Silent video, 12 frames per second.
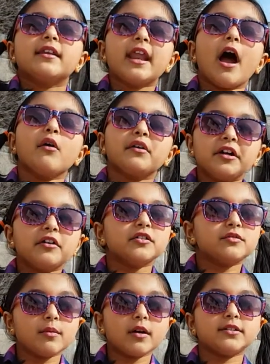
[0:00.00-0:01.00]
Now,
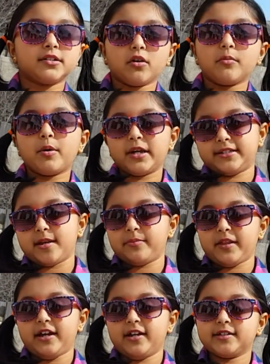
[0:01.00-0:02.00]
here's where 0 point
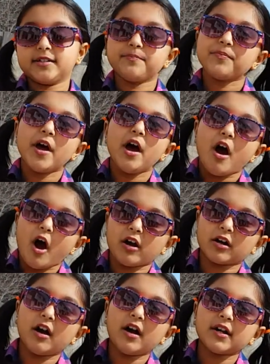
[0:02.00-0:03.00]
something is.
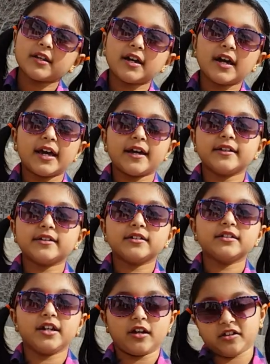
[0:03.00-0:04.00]
Argon and
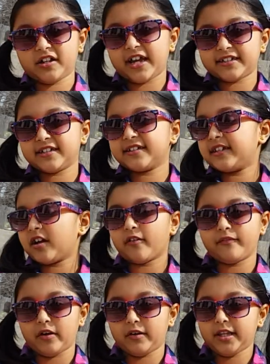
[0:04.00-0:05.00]
the other gases, they are
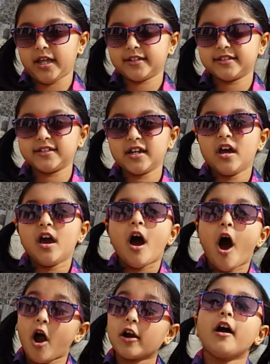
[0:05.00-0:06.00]
very less.
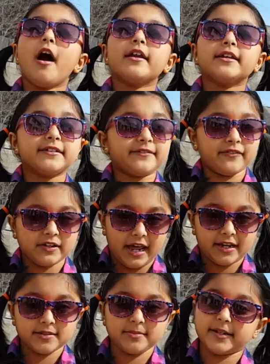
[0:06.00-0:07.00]
Argon is for
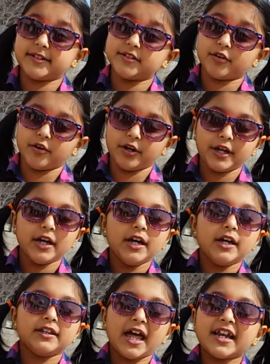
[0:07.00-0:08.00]
next place, third.
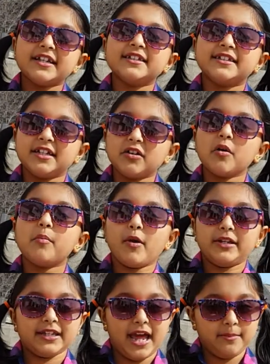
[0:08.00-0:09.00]
That is
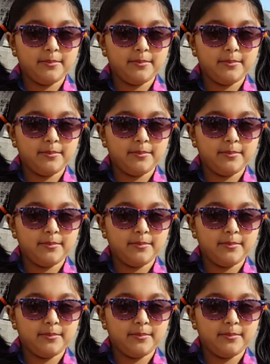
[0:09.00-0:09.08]
0.9%.